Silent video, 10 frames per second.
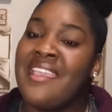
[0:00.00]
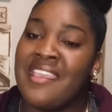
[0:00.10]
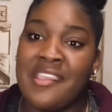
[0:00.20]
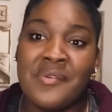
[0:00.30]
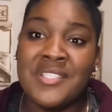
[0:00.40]

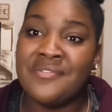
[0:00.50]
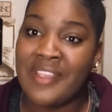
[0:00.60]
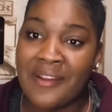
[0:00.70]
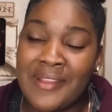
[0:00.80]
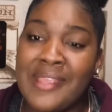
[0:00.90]
it was
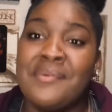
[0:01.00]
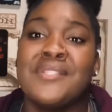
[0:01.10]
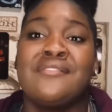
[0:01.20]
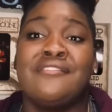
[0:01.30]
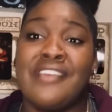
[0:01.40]
very,
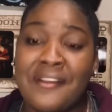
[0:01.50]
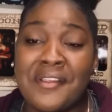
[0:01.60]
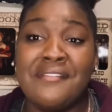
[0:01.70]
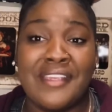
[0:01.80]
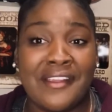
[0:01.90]

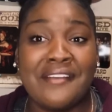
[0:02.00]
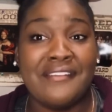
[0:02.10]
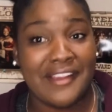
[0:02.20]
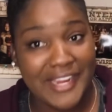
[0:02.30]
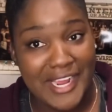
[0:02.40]
very,
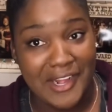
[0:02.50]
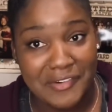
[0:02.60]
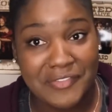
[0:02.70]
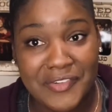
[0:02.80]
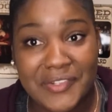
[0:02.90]
very
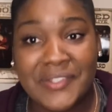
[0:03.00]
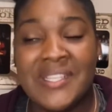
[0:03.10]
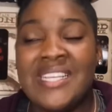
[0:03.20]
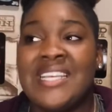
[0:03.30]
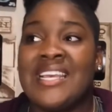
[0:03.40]
hurtful.
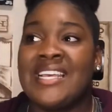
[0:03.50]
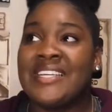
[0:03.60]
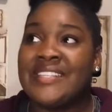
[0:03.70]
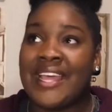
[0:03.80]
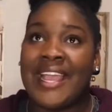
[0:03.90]

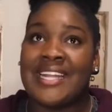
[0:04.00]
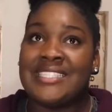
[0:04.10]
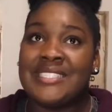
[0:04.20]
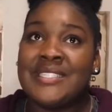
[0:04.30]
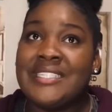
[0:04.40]
Like, I
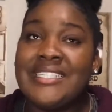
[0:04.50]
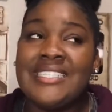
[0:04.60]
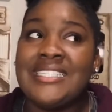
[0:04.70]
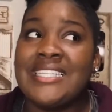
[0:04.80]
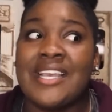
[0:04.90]

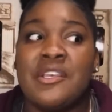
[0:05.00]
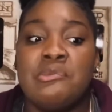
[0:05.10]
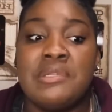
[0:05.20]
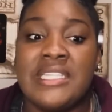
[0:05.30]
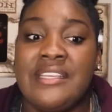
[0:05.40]
couldn't
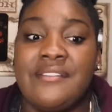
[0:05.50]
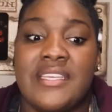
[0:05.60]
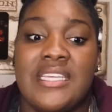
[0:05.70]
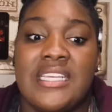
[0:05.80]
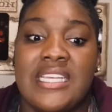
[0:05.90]
believe
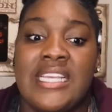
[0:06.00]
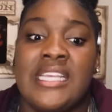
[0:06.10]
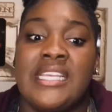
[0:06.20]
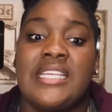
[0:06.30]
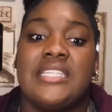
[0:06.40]
it.
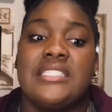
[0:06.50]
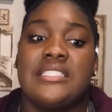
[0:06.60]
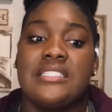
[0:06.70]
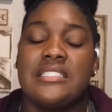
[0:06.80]
And